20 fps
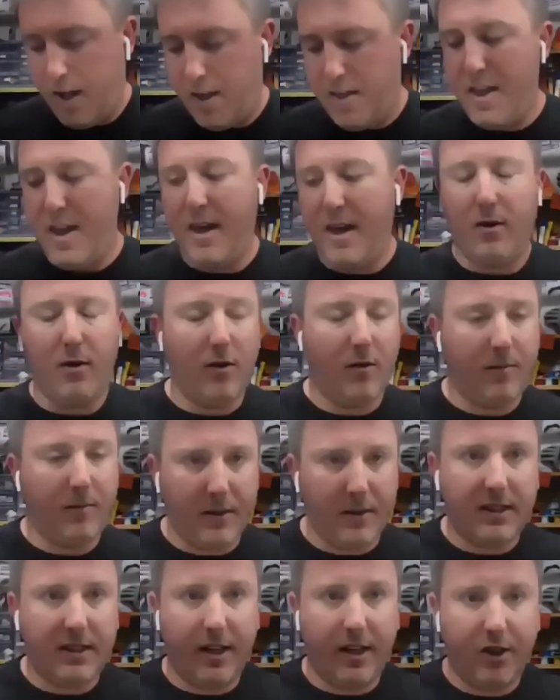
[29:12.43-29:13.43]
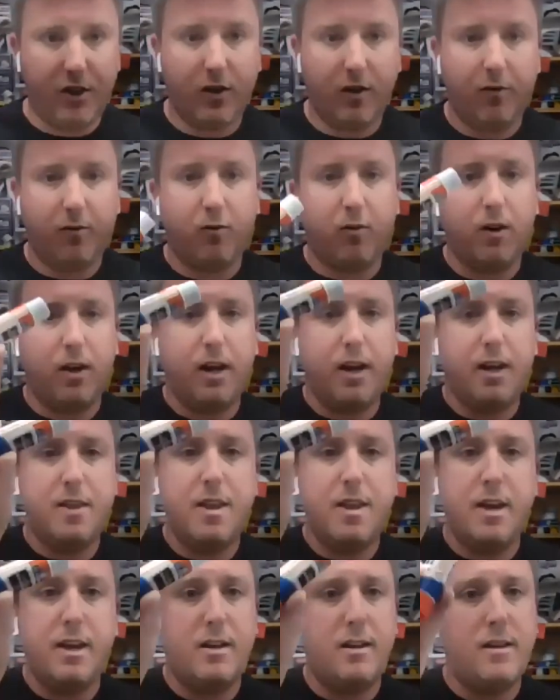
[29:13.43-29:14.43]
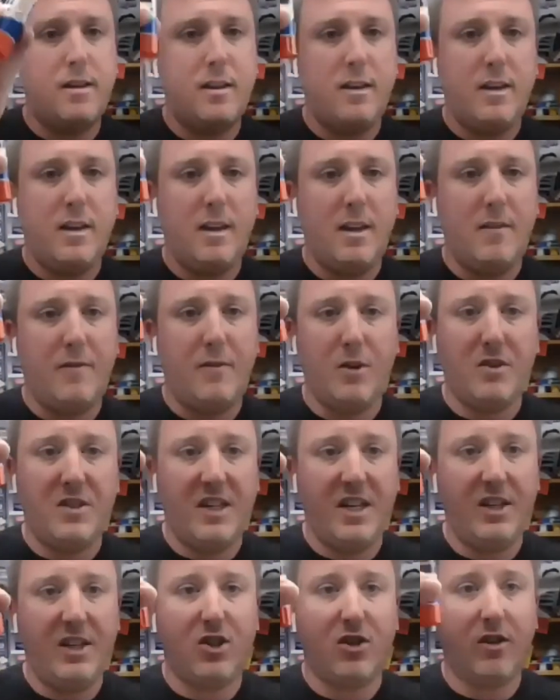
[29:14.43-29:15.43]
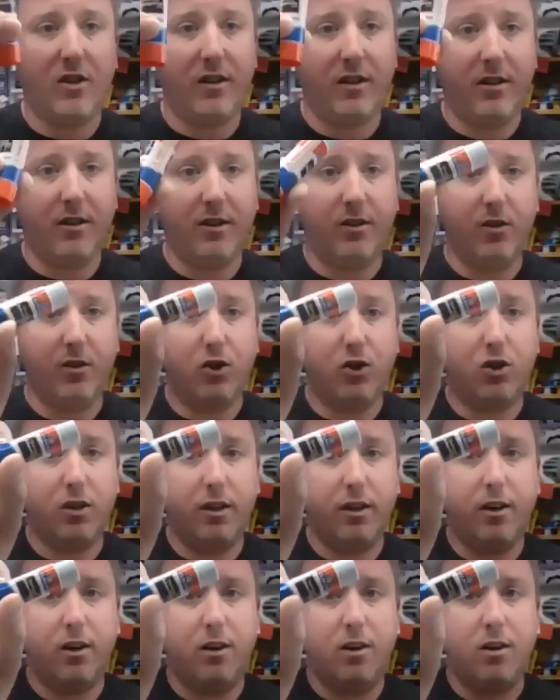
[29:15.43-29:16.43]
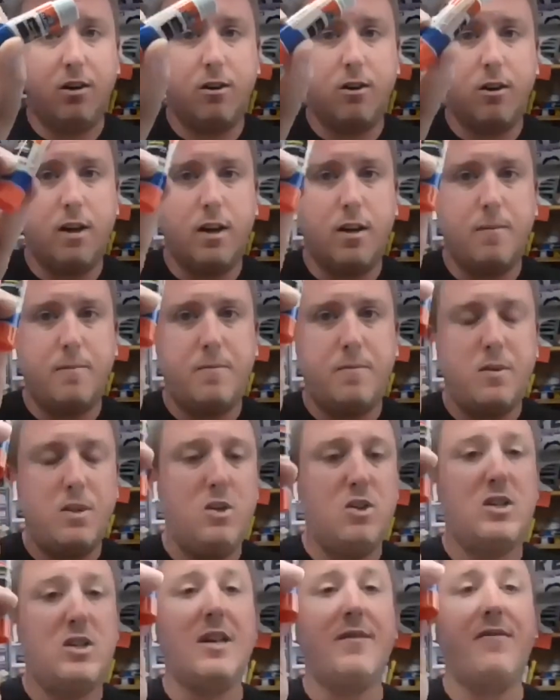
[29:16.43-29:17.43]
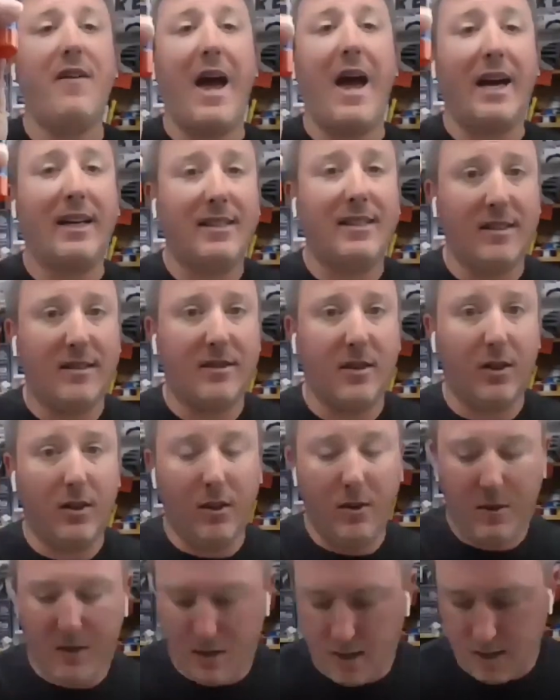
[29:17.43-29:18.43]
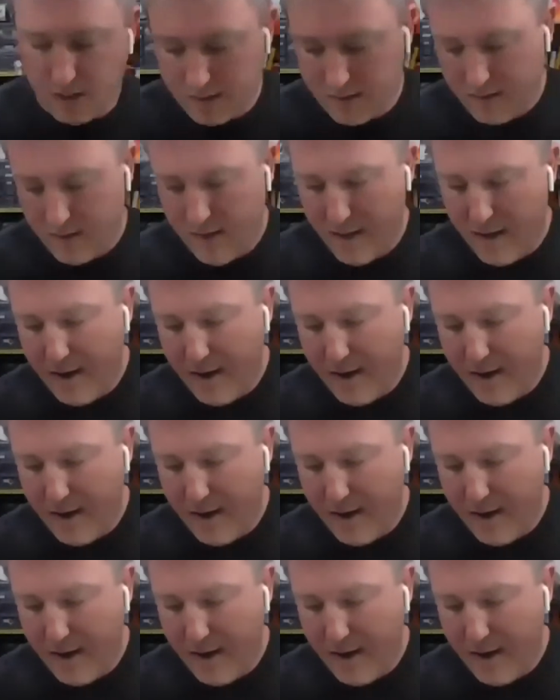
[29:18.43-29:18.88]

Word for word: and then or essentially free, and then if you're a teacher, you usually are um, usually have access to glue sticks.